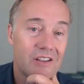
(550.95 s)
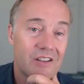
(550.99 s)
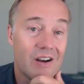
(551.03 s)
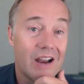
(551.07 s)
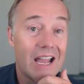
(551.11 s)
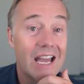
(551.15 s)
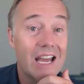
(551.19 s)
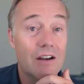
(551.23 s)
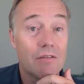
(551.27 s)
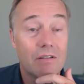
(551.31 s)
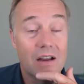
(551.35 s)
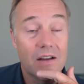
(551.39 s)

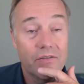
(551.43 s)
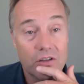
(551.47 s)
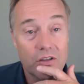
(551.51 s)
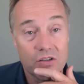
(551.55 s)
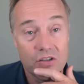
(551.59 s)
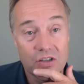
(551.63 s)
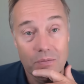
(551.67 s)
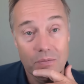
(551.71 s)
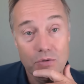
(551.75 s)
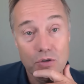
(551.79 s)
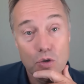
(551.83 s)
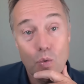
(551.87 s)
Their ad
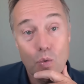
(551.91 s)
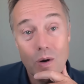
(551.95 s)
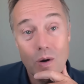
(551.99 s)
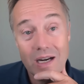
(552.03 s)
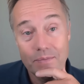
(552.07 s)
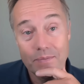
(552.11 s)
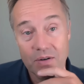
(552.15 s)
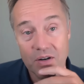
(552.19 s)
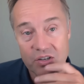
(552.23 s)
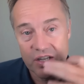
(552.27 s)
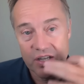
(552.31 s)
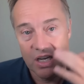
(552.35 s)
revenue is up
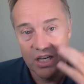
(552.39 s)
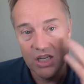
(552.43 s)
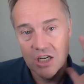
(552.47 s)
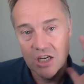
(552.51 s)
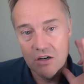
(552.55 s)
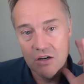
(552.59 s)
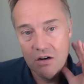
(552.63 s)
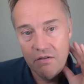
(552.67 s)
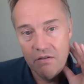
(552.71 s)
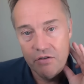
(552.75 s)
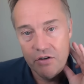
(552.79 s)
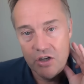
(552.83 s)
20%
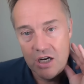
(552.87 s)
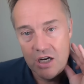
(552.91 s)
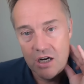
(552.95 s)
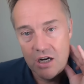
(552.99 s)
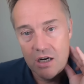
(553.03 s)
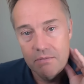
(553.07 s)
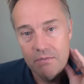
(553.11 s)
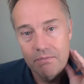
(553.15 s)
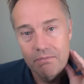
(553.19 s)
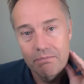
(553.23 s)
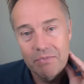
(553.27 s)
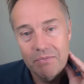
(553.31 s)
year over
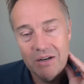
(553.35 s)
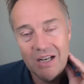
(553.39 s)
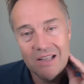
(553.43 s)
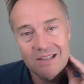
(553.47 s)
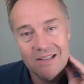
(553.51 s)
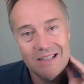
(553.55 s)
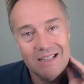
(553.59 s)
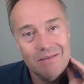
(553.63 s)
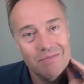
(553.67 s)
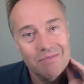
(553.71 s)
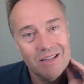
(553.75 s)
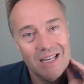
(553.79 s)
year, but
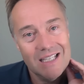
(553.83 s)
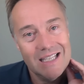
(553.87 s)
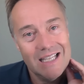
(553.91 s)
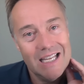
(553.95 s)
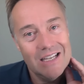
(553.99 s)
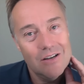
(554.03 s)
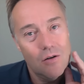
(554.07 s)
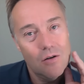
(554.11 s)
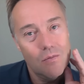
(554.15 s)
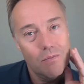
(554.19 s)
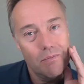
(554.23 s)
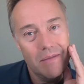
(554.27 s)
it seems
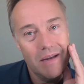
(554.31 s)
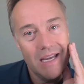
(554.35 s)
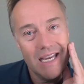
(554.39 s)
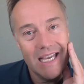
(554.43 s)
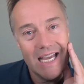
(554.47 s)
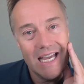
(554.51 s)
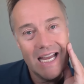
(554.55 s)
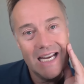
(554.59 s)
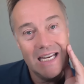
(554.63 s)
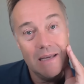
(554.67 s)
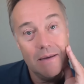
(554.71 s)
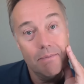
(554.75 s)
like they don't
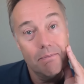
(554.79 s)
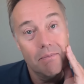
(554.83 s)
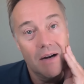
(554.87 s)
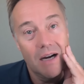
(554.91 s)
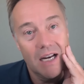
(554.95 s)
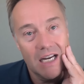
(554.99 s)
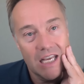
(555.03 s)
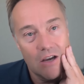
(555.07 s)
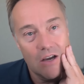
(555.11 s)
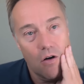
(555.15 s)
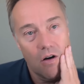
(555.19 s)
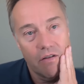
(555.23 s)
make any
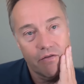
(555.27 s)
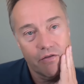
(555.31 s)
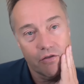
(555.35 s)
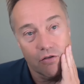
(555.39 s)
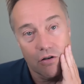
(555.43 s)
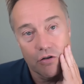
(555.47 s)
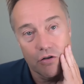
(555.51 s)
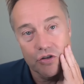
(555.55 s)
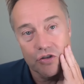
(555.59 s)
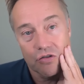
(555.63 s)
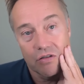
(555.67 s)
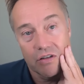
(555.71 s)
money
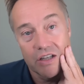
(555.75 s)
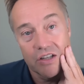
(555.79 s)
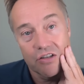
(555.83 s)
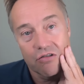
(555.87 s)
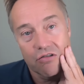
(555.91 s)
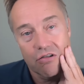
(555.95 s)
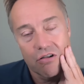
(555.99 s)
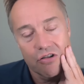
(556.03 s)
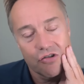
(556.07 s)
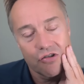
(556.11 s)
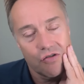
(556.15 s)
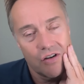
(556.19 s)
off
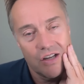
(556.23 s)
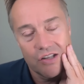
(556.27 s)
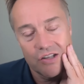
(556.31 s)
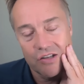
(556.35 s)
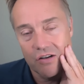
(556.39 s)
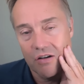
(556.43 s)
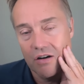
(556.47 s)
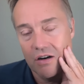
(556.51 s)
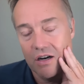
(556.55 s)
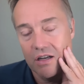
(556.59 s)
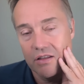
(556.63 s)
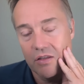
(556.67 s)
groceries.
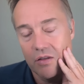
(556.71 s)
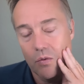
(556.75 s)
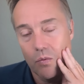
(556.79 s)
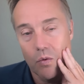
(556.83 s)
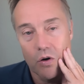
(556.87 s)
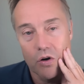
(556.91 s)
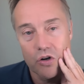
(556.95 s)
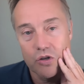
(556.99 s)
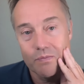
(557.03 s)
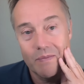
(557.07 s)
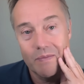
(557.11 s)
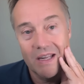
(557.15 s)
Groceries are the
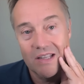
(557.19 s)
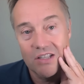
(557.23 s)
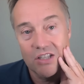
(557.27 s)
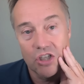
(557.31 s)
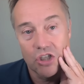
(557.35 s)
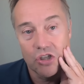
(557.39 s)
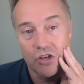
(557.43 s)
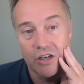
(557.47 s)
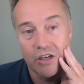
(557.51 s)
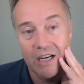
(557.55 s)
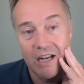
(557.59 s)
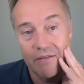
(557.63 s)
worst
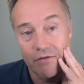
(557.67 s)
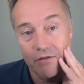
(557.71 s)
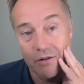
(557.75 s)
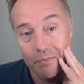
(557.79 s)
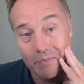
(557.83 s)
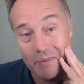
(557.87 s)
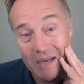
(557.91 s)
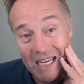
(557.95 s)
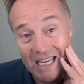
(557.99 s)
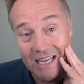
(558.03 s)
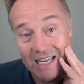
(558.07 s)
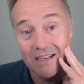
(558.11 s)
business you could
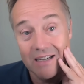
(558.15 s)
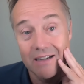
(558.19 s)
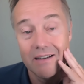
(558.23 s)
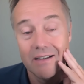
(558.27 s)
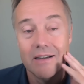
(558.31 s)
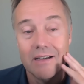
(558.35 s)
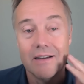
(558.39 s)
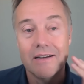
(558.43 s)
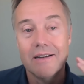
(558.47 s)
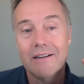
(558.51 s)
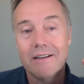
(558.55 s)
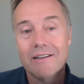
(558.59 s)
ever be
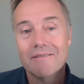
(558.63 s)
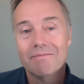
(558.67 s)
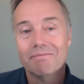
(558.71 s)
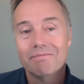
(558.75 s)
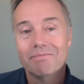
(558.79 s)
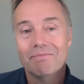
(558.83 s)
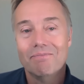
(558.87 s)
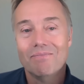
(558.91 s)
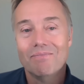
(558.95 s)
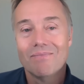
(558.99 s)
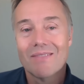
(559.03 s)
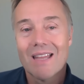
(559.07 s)
in
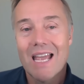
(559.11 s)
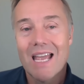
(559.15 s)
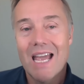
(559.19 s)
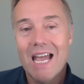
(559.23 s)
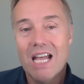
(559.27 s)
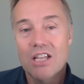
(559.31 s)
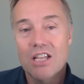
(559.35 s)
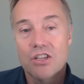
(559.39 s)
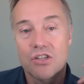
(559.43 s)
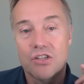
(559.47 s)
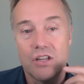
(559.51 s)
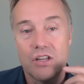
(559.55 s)

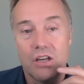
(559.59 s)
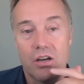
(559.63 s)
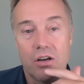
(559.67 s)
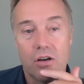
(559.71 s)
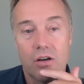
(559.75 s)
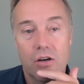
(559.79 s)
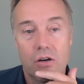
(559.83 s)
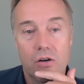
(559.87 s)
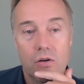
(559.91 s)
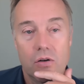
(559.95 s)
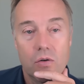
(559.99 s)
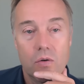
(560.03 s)
and
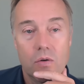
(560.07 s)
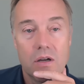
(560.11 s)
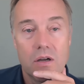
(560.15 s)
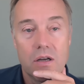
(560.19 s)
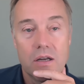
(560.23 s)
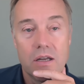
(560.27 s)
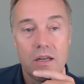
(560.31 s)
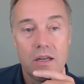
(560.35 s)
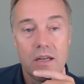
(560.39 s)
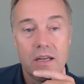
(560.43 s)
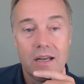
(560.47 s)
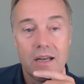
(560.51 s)

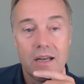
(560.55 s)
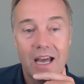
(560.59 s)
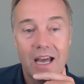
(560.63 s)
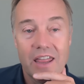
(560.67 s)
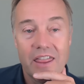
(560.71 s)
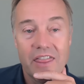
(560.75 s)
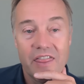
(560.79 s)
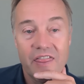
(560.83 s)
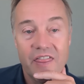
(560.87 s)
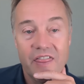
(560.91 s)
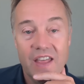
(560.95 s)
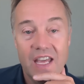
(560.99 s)
so
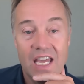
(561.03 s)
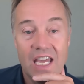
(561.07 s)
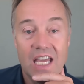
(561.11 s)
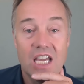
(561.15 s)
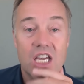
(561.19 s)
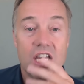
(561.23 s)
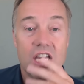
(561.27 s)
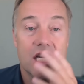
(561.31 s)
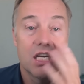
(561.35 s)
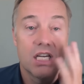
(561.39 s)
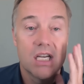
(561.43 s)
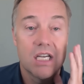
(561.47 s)
I
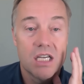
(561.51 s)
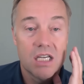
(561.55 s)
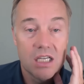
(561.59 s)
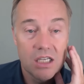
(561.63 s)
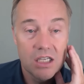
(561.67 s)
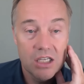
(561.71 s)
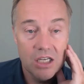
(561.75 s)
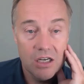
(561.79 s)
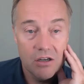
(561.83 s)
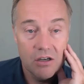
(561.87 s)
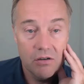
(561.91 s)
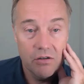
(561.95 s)
think
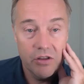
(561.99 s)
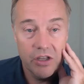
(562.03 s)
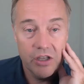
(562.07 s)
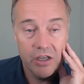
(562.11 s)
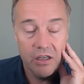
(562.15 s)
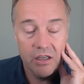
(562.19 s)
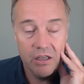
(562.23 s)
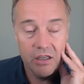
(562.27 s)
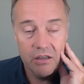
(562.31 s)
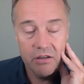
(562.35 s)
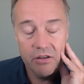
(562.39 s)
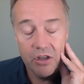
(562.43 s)
you know
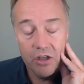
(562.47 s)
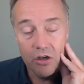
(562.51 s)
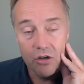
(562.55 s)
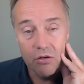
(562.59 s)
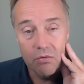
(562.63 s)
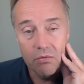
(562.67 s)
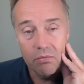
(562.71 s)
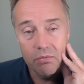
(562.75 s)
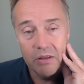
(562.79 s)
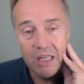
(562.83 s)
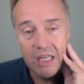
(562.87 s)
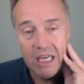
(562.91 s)
the
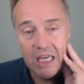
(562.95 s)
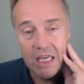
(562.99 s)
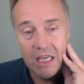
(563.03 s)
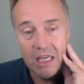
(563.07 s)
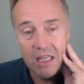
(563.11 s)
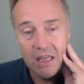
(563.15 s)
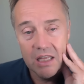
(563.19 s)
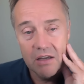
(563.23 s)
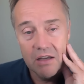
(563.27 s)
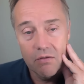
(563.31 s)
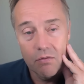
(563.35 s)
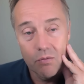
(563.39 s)
the
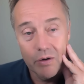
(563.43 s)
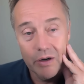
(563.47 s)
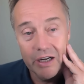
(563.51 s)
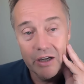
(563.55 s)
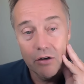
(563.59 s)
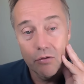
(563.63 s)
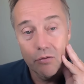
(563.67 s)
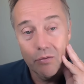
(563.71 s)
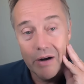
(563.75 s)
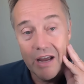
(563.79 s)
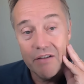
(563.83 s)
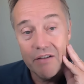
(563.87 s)
the the
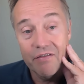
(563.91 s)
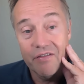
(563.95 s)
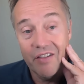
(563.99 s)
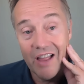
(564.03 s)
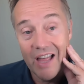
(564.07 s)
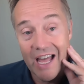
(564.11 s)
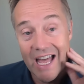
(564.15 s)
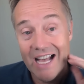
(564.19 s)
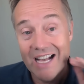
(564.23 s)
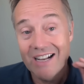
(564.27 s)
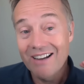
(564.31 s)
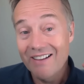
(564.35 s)
real red
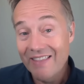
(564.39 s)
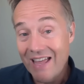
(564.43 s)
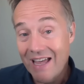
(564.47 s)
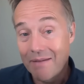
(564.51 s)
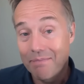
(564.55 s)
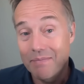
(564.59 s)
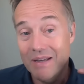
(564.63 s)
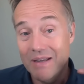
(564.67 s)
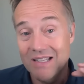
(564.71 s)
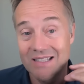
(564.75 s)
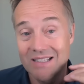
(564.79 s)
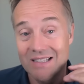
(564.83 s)
flag on
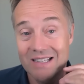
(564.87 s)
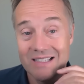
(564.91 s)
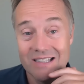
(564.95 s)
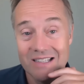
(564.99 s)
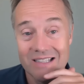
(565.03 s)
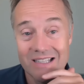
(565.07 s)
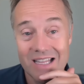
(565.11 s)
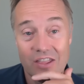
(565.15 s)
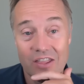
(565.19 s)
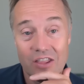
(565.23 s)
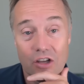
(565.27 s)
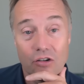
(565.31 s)
that
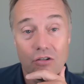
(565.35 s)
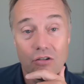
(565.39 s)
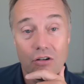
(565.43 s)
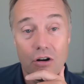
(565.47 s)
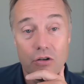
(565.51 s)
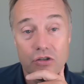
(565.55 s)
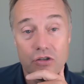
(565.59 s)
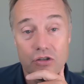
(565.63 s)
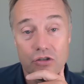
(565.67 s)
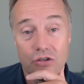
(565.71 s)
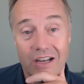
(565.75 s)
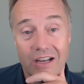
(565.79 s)
business is that the
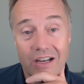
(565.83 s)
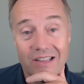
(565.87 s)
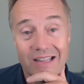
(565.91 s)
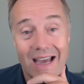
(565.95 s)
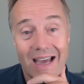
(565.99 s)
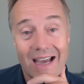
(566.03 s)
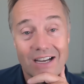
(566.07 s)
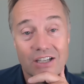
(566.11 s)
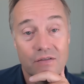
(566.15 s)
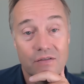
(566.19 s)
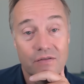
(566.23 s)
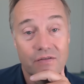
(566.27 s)
gross
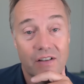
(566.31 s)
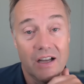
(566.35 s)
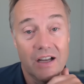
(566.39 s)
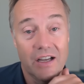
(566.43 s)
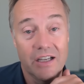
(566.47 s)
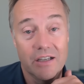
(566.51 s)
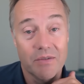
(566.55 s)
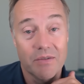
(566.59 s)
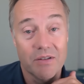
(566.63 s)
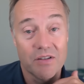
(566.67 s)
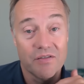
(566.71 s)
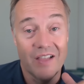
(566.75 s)
transaction
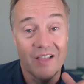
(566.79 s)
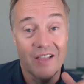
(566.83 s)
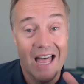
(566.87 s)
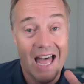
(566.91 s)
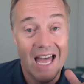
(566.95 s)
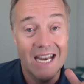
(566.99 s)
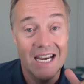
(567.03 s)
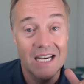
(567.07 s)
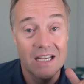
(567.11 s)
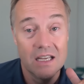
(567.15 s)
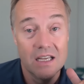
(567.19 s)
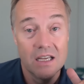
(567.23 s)
volume is
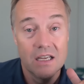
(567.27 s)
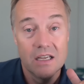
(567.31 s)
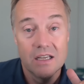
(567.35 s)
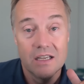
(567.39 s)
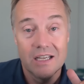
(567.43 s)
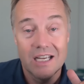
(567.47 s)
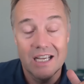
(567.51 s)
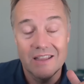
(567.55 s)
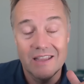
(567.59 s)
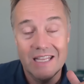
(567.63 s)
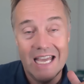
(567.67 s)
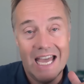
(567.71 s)
flat,
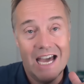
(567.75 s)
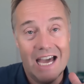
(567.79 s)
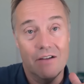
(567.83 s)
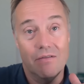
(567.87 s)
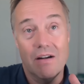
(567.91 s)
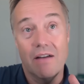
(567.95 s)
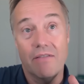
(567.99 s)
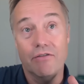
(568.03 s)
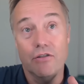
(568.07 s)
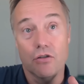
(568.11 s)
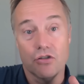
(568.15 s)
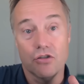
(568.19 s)
the
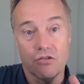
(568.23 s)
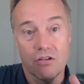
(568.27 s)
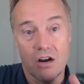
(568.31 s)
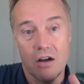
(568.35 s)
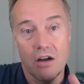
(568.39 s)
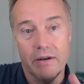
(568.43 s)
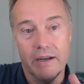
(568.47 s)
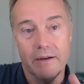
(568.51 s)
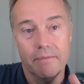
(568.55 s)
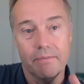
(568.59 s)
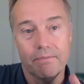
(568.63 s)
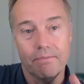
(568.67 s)
ad revenue is
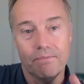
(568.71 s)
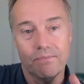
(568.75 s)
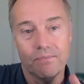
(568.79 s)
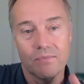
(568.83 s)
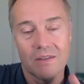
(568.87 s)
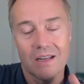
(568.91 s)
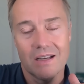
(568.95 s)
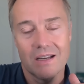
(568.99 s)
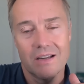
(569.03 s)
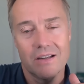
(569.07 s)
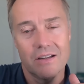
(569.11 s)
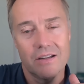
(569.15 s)
growing.
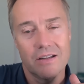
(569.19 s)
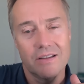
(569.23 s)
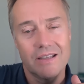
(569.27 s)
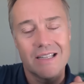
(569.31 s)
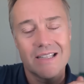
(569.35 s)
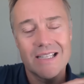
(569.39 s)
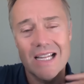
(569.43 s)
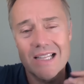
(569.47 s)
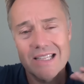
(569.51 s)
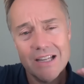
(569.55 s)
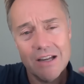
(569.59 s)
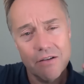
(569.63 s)

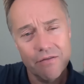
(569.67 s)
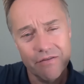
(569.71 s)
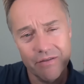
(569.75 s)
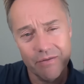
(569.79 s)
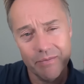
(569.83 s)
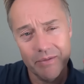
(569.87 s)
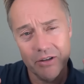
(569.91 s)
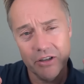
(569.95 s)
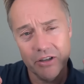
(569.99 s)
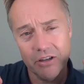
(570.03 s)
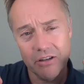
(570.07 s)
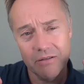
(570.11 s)
Does that
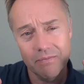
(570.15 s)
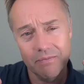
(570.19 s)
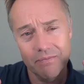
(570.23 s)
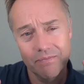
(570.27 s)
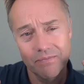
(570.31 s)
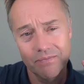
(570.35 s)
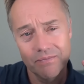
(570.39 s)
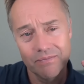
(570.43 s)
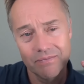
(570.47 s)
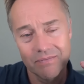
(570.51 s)
sound familiar?